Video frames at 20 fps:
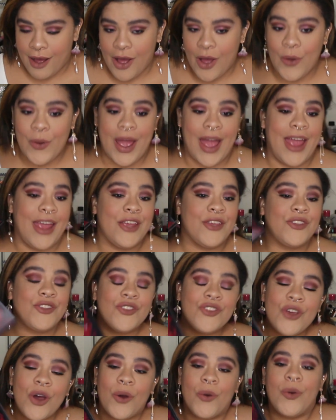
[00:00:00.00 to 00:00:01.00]
okay,
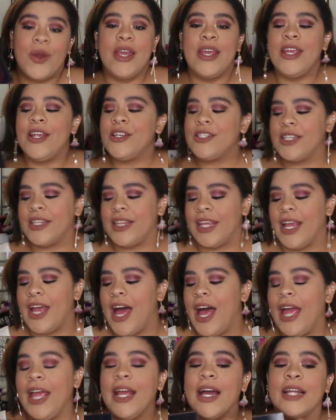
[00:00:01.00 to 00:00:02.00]
so here's the thing.
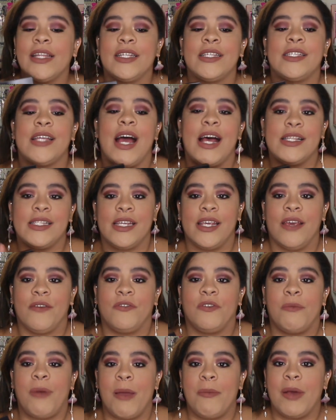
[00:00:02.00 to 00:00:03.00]
I got this as a gift
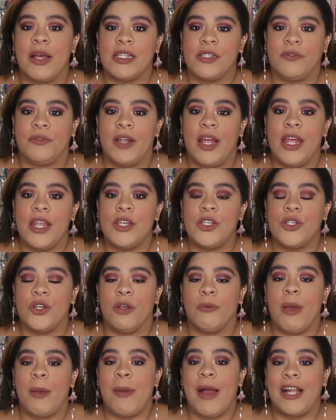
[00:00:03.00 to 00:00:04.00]
from my best friend
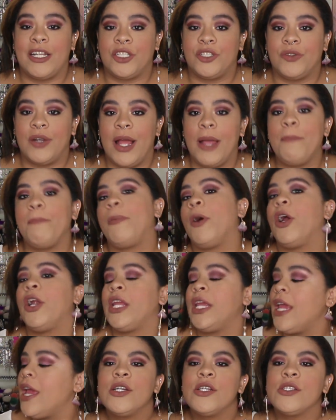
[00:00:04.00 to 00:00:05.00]
during my bachelorette
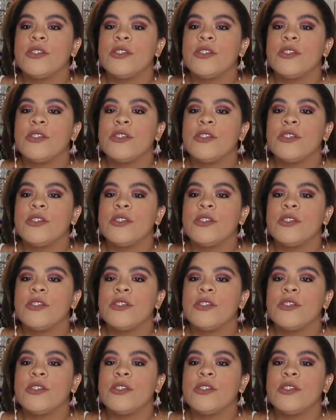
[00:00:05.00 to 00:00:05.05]
party.